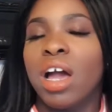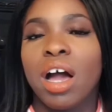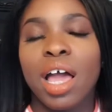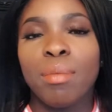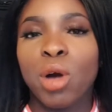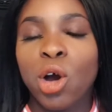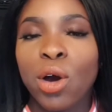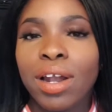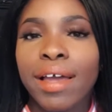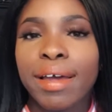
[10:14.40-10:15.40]
I am
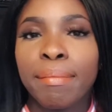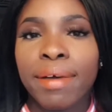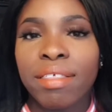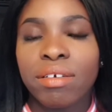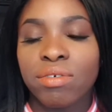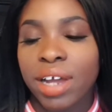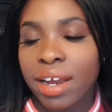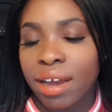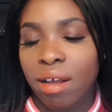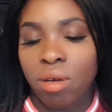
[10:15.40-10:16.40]
hot like a mother
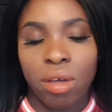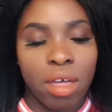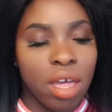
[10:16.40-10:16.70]
right now.